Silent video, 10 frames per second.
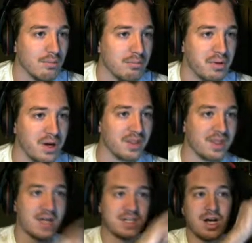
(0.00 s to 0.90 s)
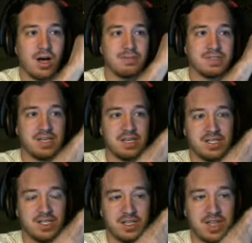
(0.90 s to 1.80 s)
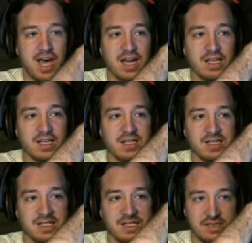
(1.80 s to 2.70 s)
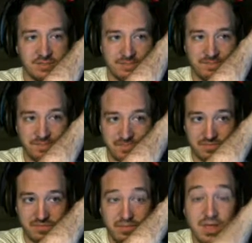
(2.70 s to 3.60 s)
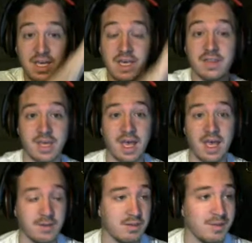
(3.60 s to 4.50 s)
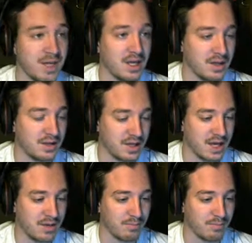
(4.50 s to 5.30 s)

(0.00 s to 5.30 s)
But that top section, that is in the game, at the beginning of the game.